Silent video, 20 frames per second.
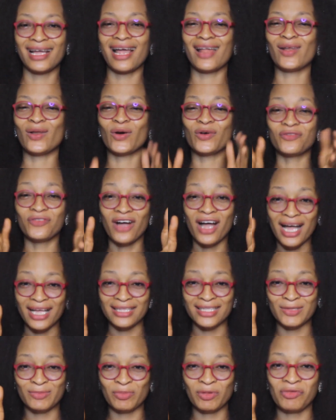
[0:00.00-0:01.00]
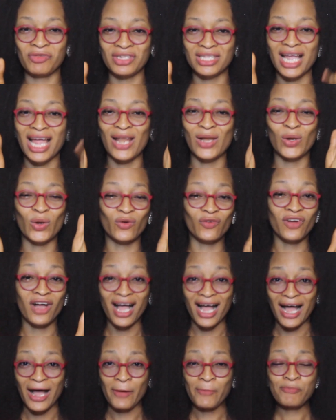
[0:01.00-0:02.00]
I love her spirit, I love
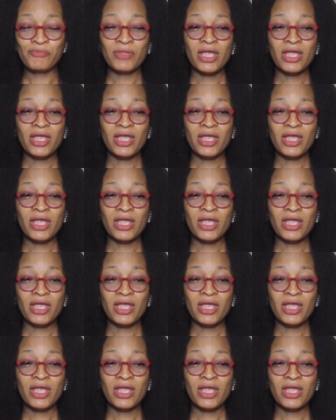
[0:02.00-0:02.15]
her.